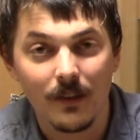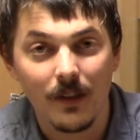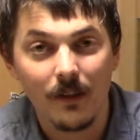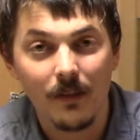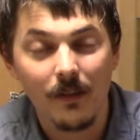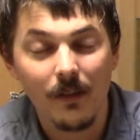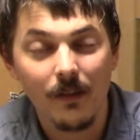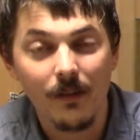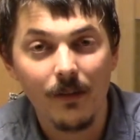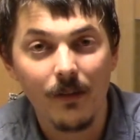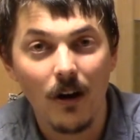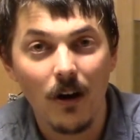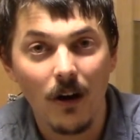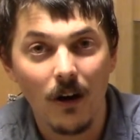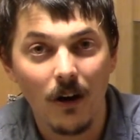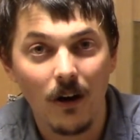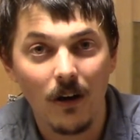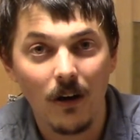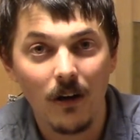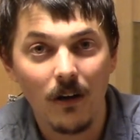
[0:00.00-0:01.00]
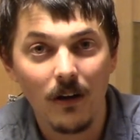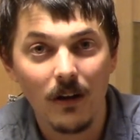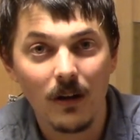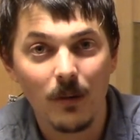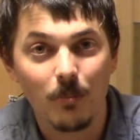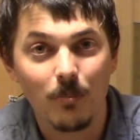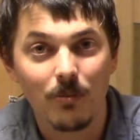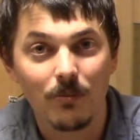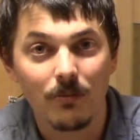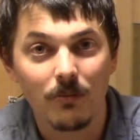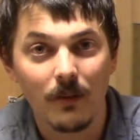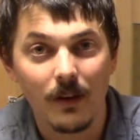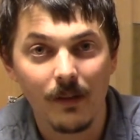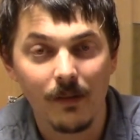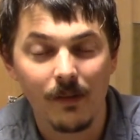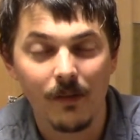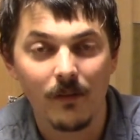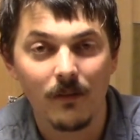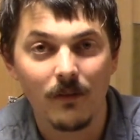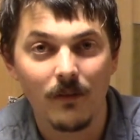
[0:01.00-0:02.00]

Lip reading: This is Hog Bristle